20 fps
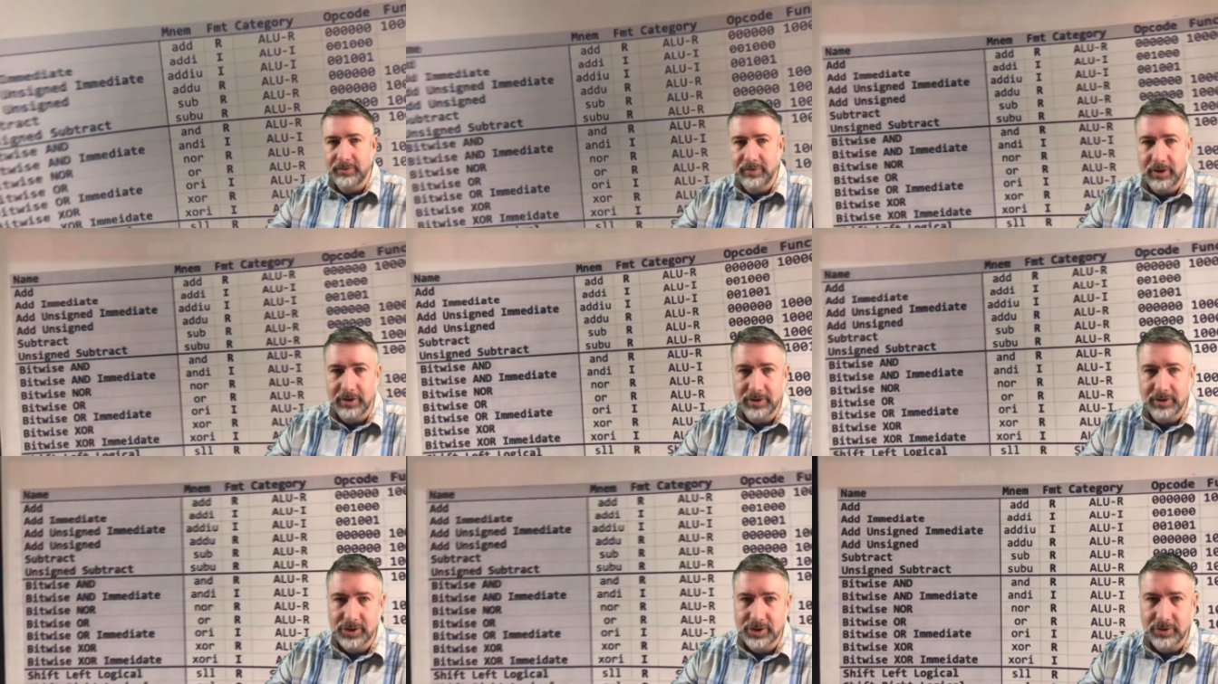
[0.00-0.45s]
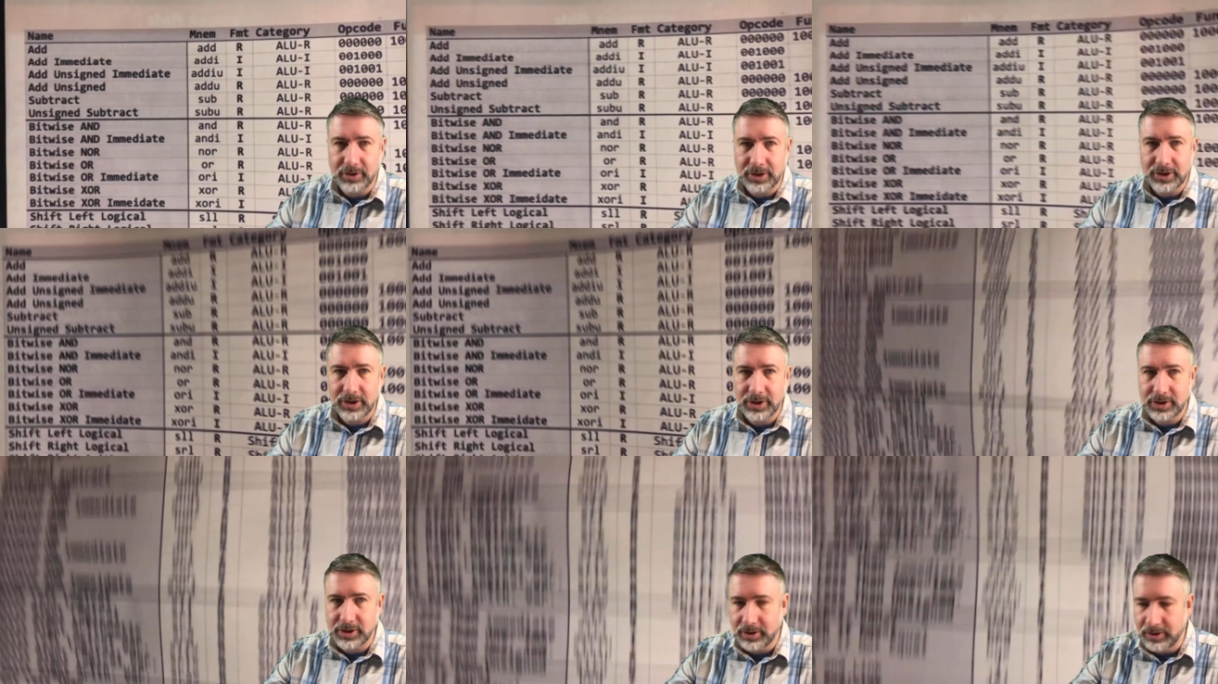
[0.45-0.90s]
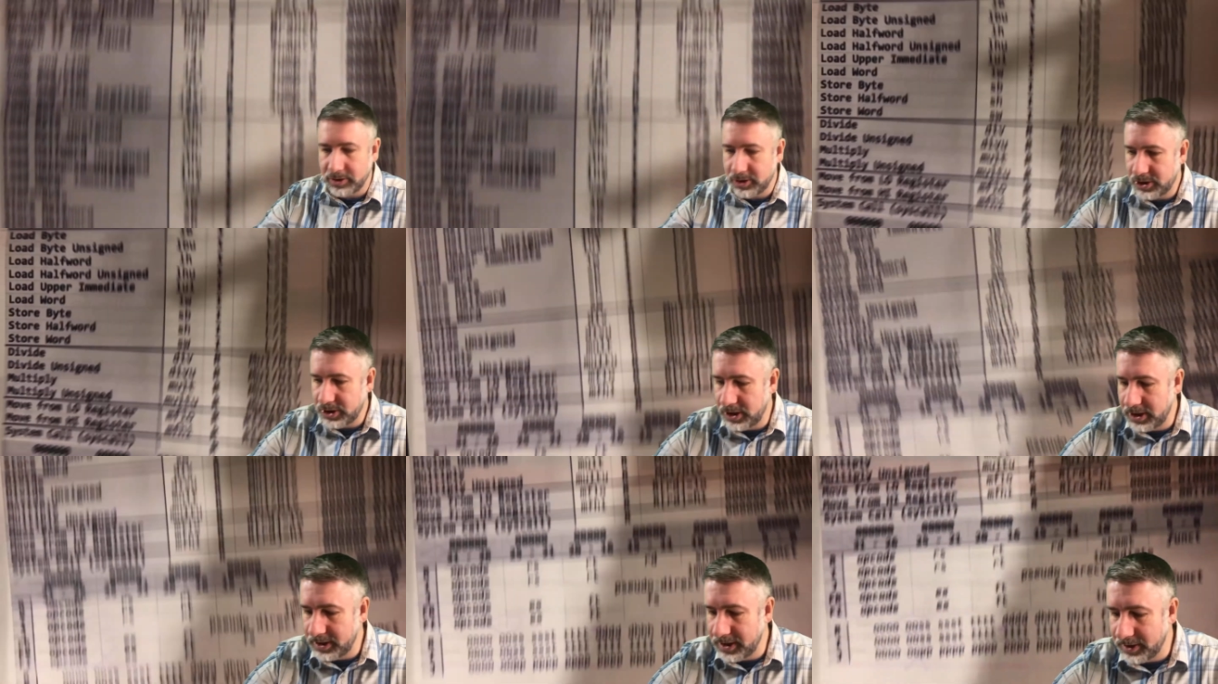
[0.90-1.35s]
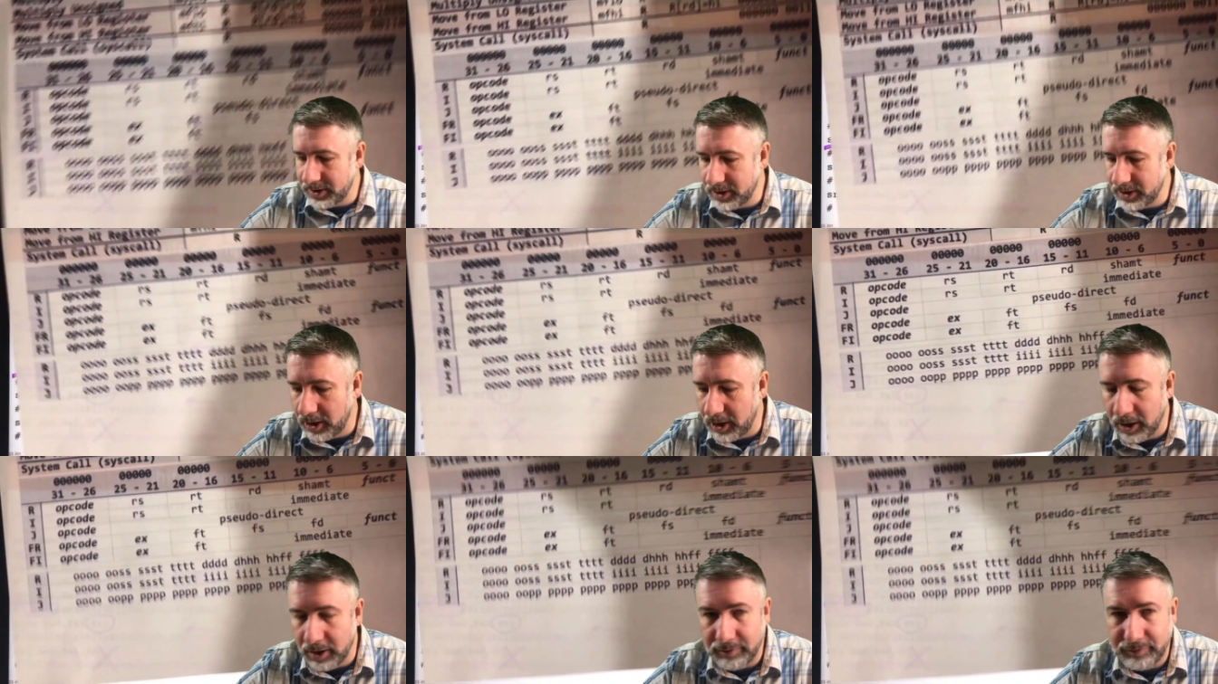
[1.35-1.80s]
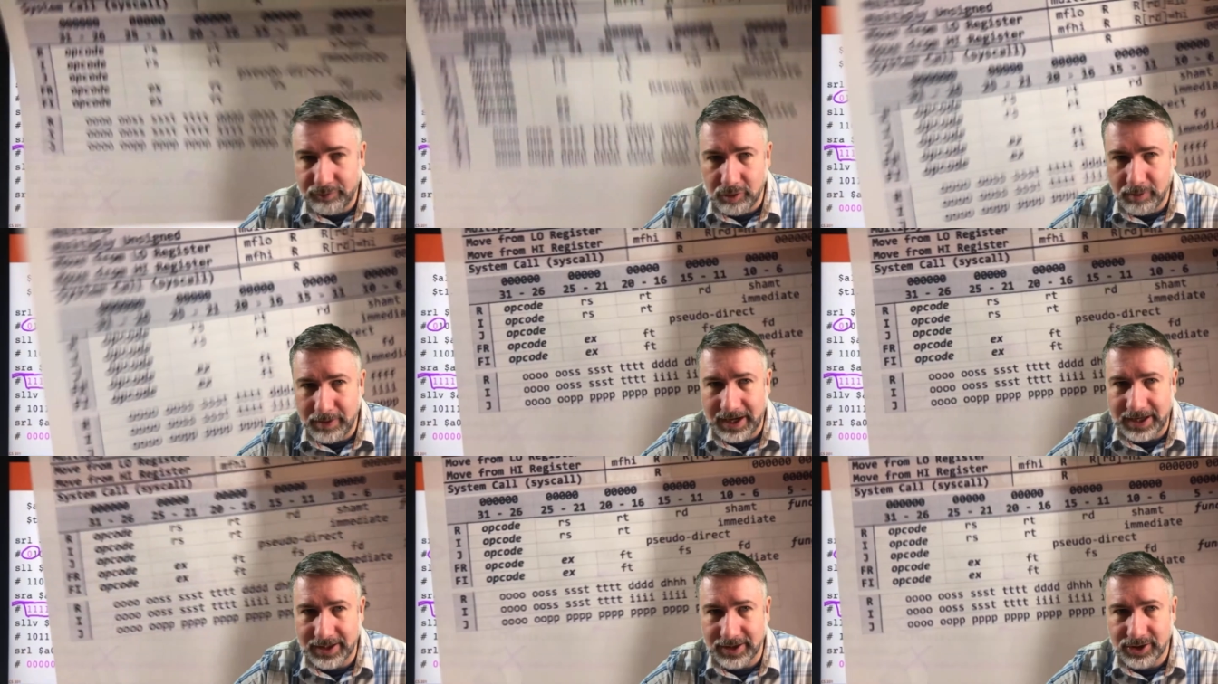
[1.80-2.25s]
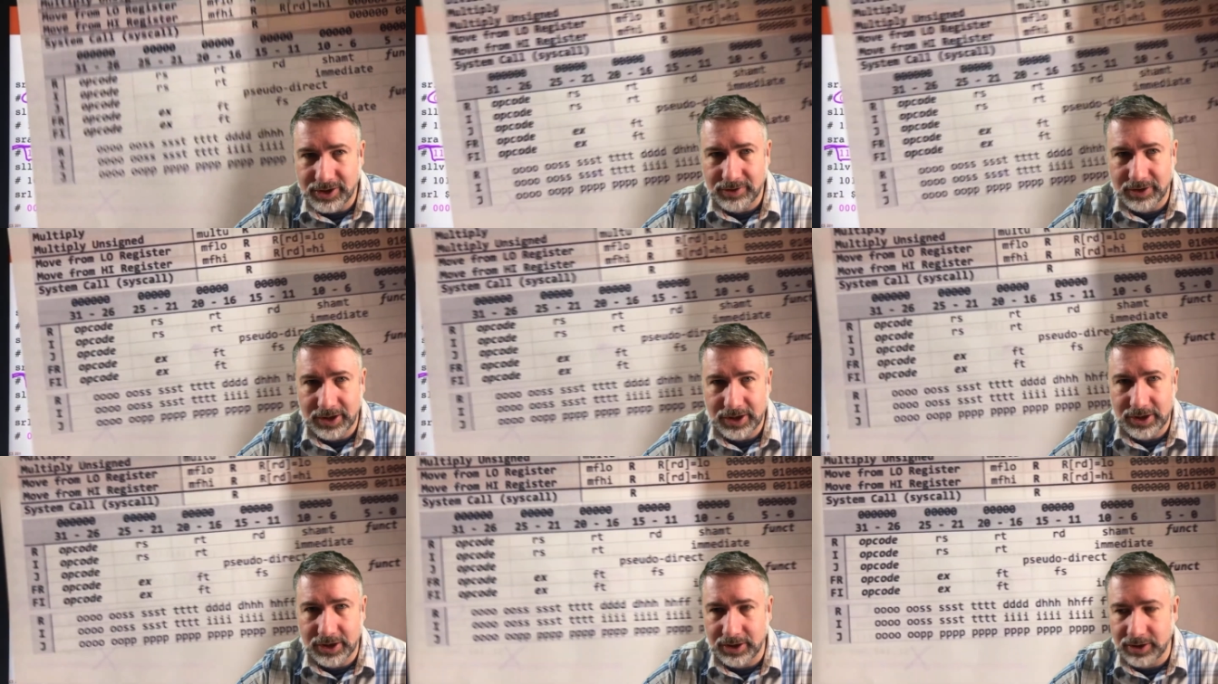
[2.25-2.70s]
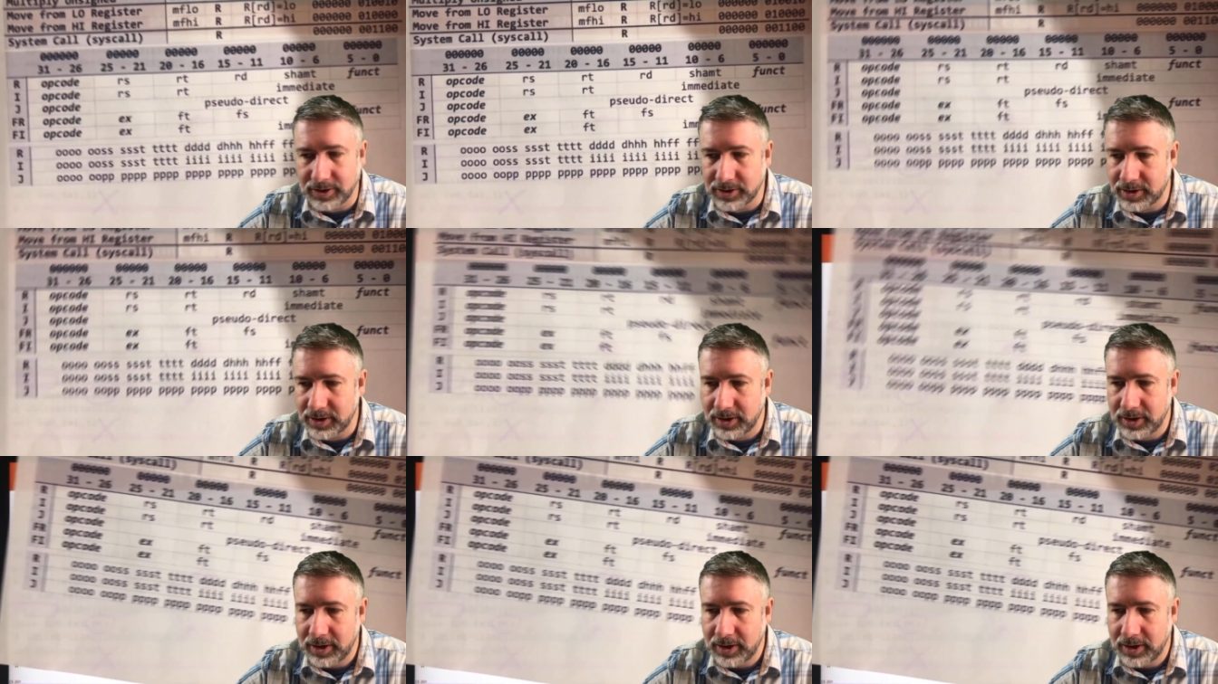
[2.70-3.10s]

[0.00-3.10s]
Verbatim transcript: our instructions on our sheet and the R format instructions,